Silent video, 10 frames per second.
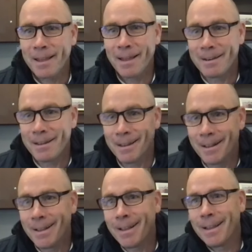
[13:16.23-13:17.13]

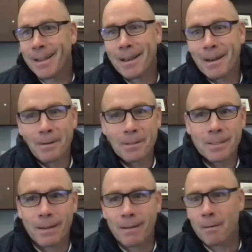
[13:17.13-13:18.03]
And I was
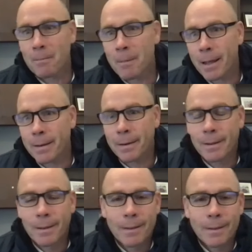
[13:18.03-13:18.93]
like, oh,
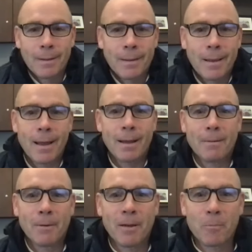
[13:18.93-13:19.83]
man,
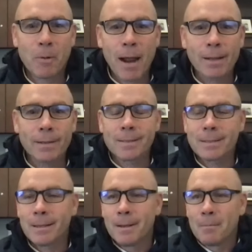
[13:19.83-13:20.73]
we have
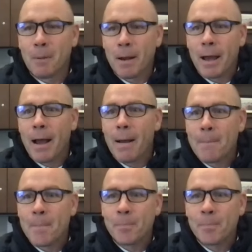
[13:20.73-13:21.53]
practice. But